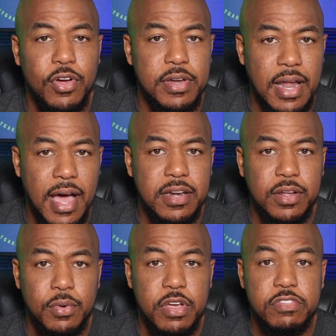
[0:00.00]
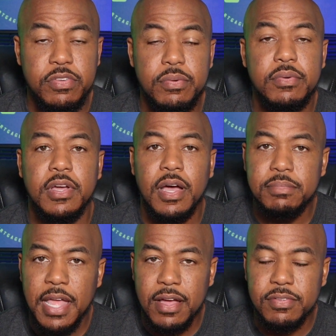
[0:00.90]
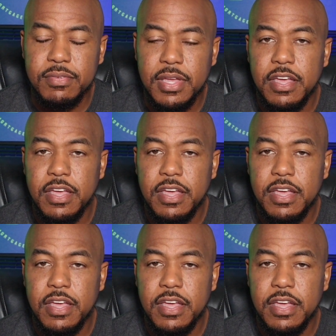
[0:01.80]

are not going to come down.